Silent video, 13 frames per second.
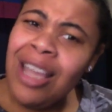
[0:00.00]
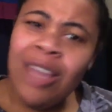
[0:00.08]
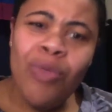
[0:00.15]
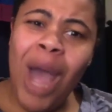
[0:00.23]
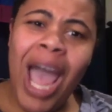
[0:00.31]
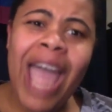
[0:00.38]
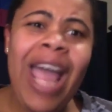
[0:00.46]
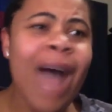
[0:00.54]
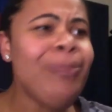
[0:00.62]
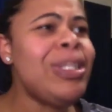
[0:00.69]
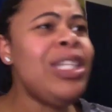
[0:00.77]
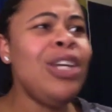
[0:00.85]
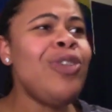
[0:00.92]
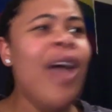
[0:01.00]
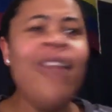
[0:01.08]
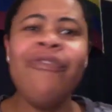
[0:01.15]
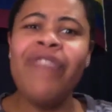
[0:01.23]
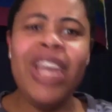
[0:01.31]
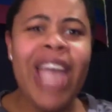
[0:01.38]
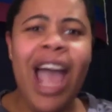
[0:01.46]
Why? I'm still trying to
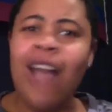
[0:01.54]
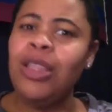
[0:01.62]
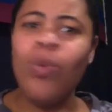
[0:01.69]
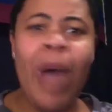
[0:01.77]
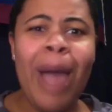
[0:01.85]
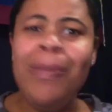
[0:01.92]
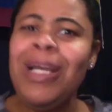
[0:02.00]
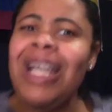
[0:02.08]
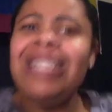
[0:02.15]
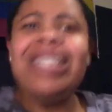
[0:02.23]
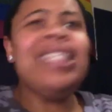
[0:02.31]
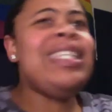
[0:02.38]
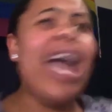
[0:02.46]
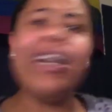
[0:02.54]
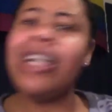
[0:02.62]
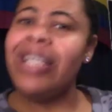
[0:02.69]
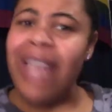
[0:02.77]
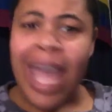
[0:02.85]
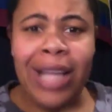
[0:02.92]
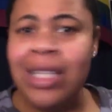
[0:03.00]
figure out the why, because it's not
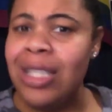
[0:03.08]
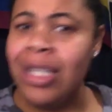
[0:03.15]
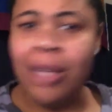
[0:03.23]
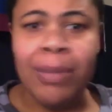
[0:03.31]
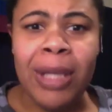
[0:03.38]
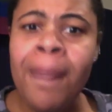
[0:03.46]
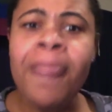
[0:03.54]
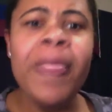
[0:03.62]
connecting to me.